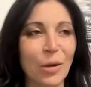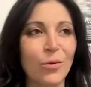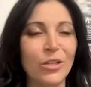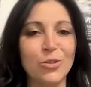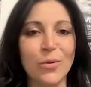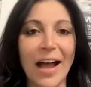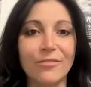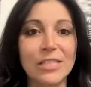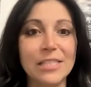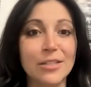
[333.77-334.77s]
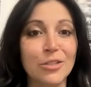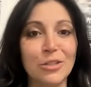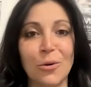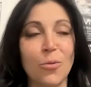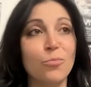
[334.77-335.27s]
We do have,
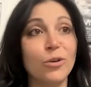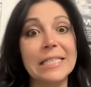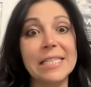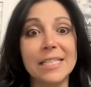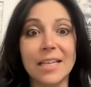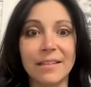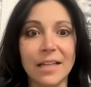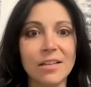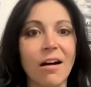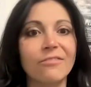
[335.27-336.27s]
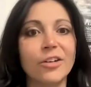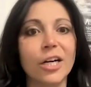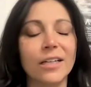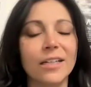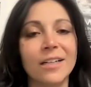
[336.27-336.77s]
preseason that's
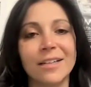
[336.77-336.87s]
covered.